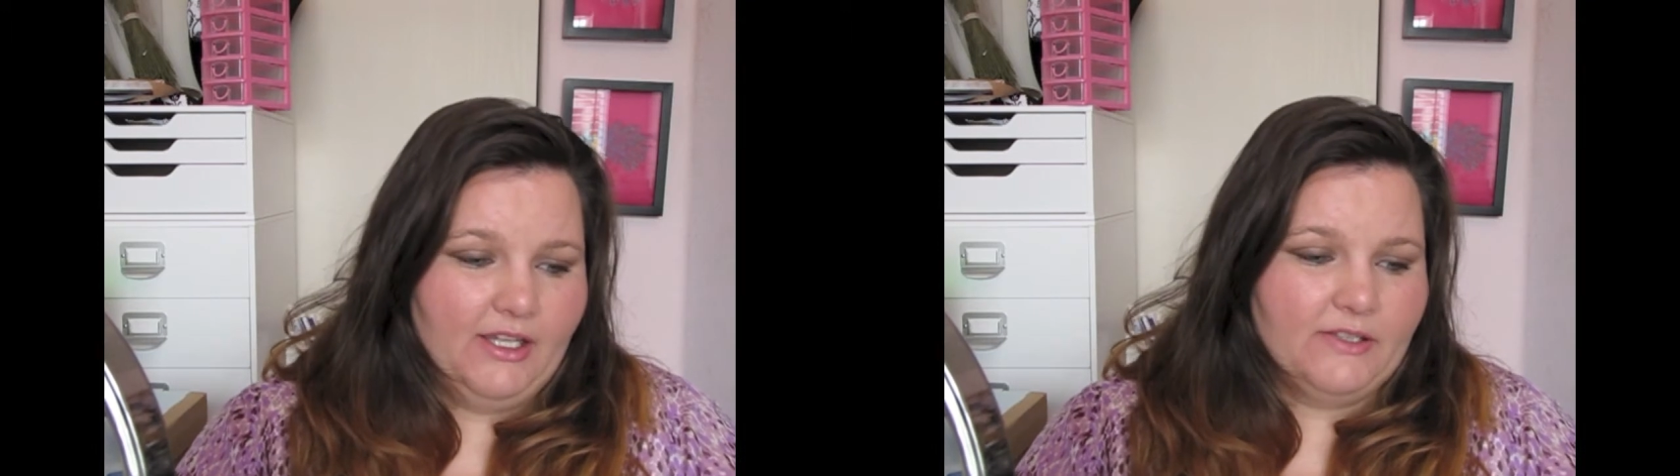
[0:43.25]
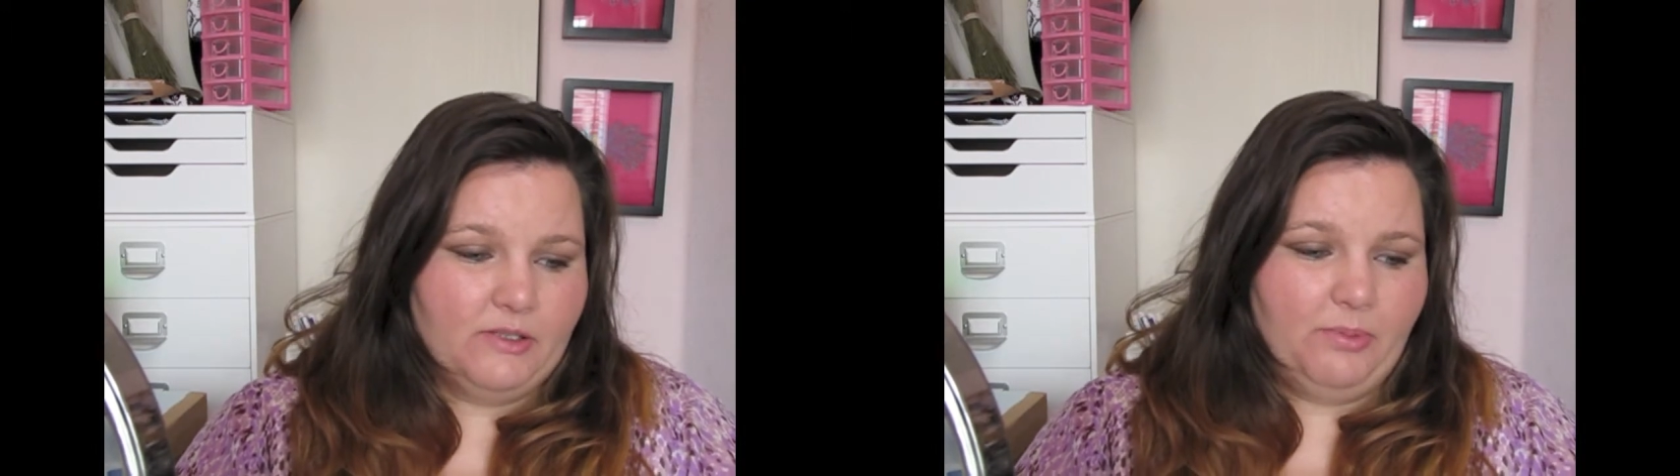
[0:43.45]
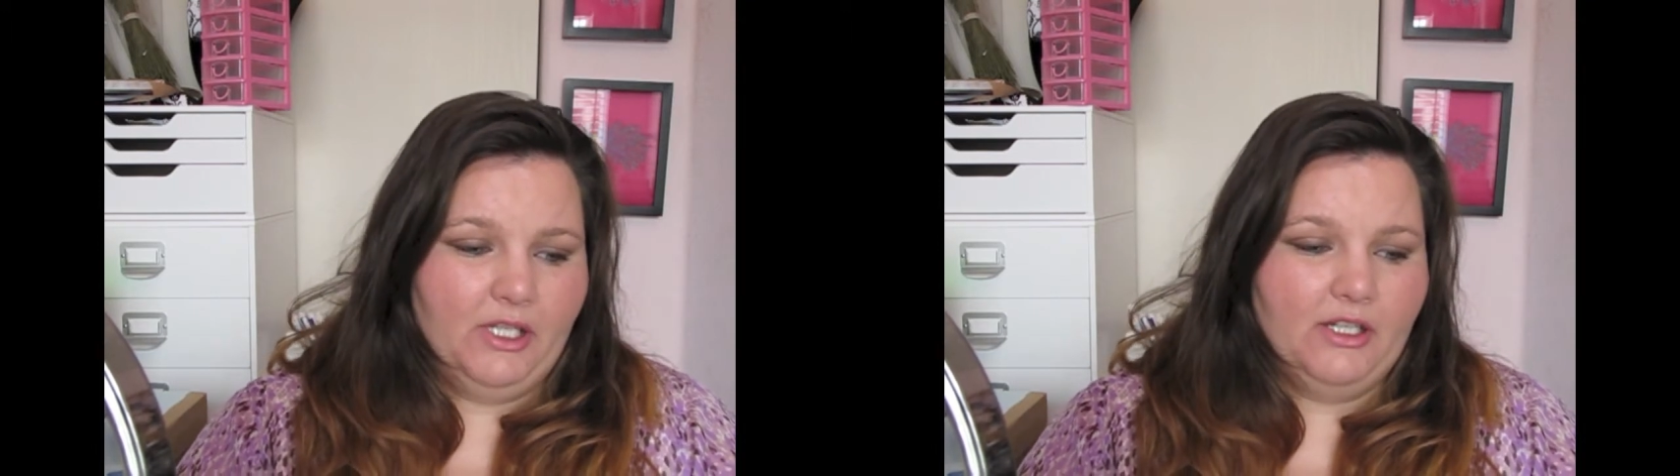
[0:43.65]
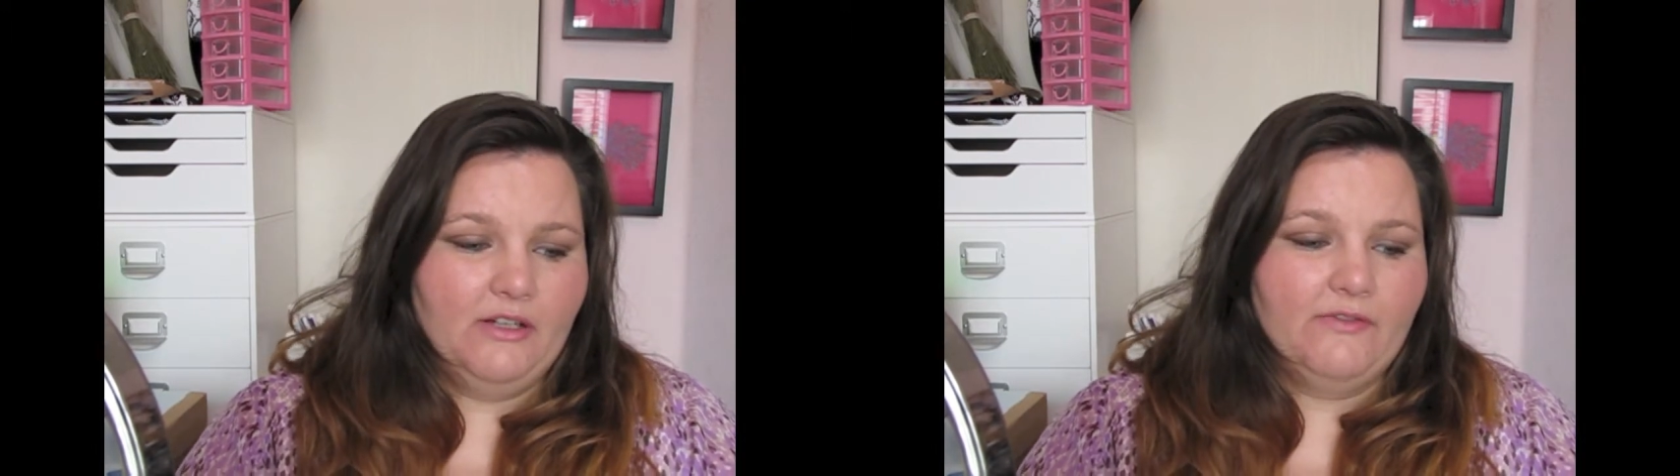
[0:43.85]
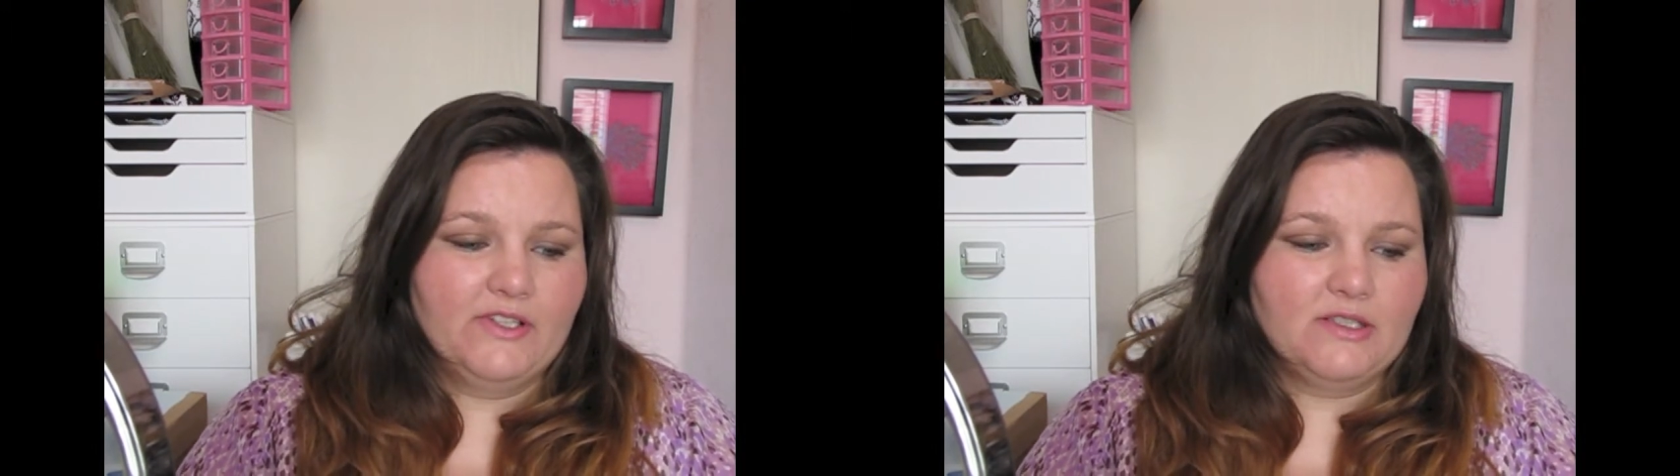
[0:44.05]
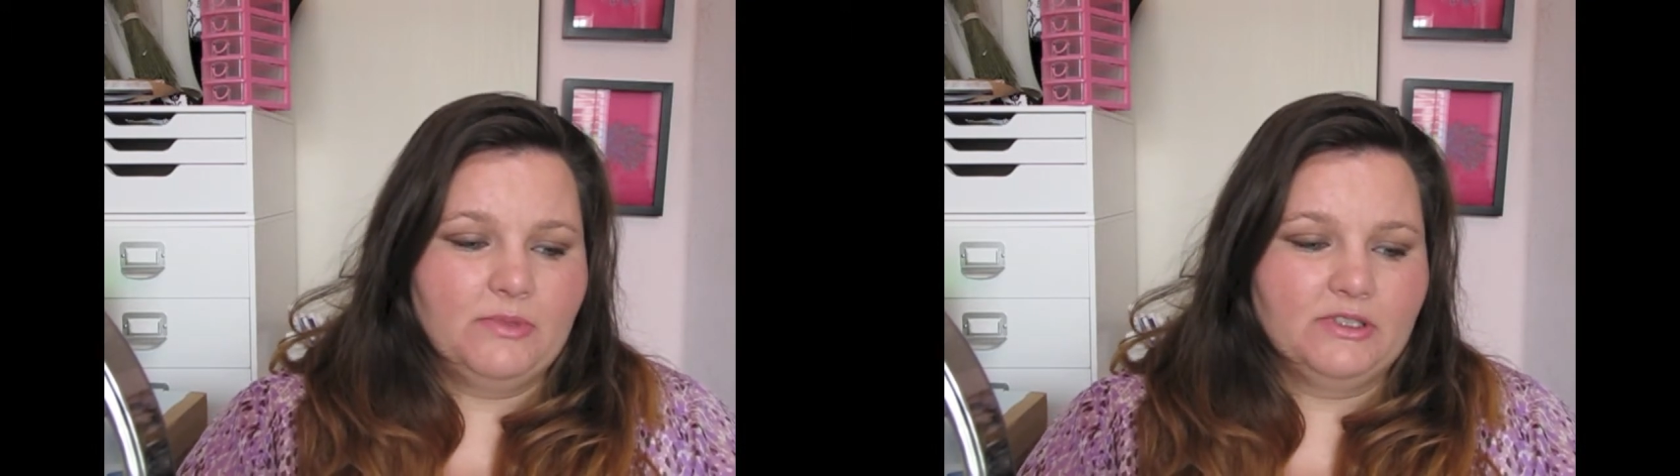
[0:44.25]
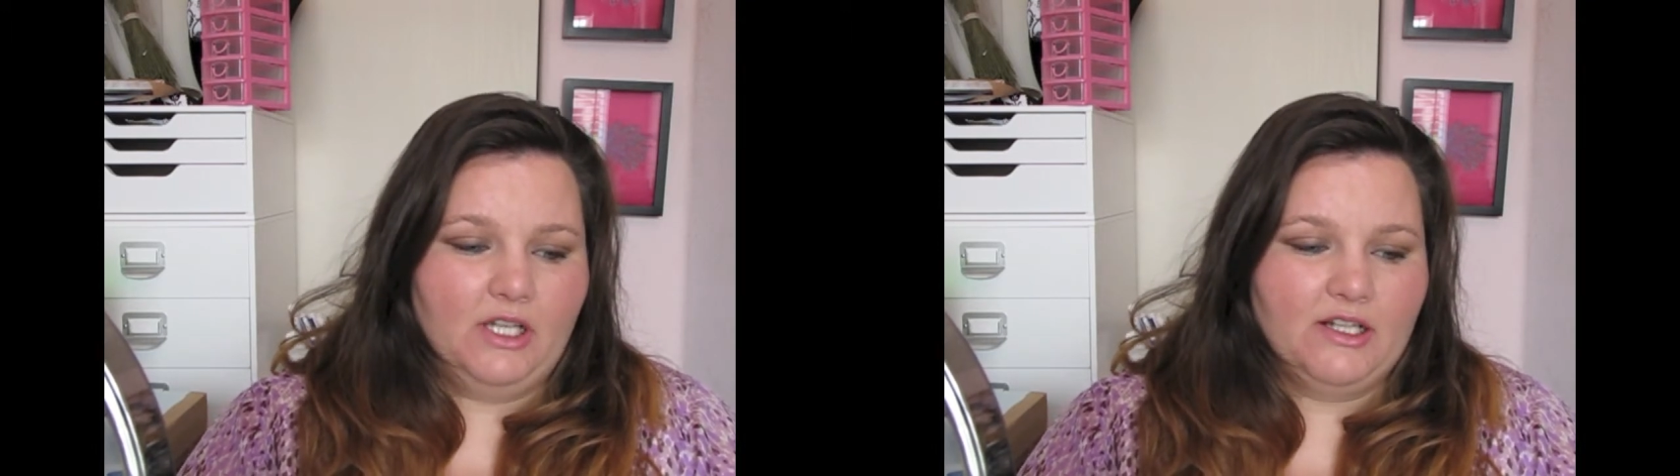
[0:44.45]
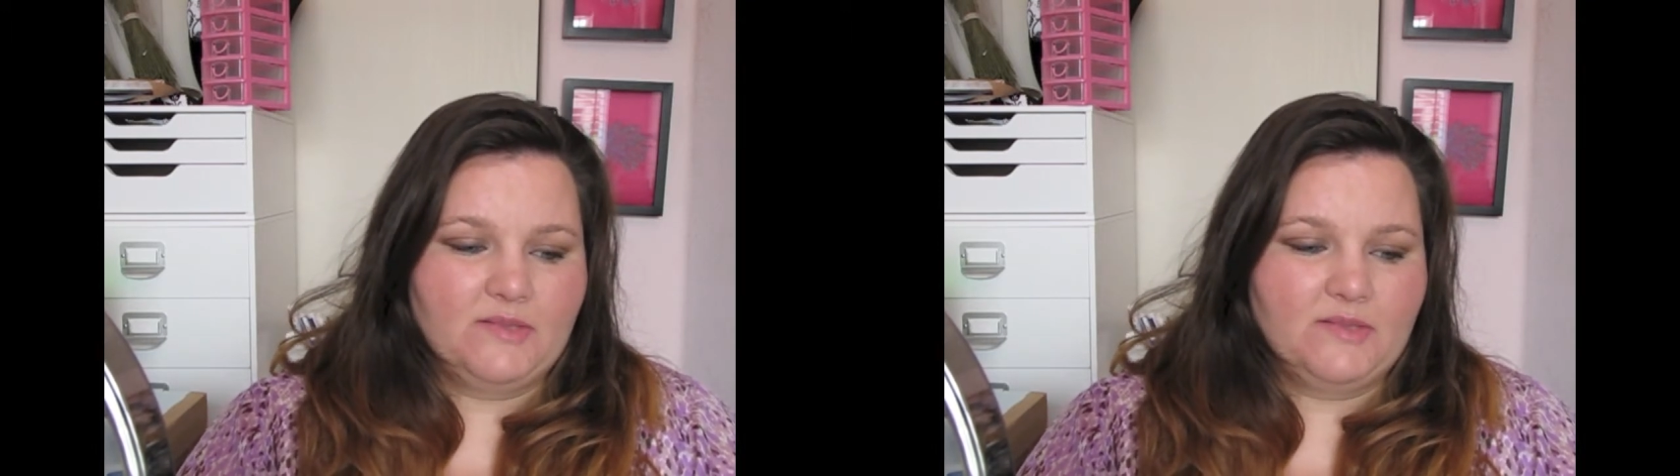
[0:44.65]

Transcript: Superior visible dark